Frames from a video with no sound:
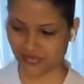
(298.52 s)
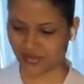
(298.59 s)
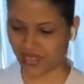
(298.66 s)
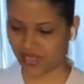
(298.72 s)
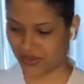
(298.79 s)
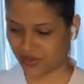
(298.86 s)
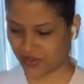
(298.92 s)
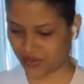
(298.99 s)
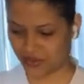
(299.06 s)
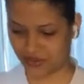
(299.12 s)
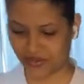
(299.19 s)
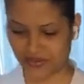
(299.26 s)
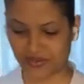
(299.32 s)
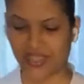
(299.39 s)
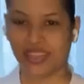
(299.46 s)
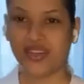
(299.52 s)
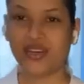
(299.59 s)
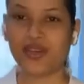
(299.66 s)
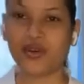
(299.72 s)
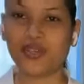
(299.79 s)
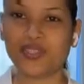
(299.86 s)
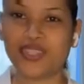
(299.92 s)
there we go.
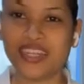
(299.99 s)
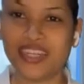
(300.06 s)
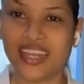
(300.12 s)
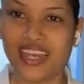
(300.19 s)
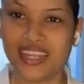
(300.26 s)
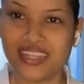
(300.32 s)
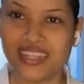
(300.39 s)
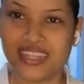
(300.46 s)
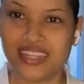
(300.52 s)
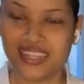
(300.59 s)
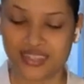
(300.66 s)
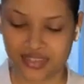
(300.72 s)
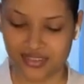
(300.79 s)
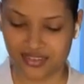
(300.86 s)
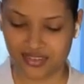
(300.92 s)
Also going to add in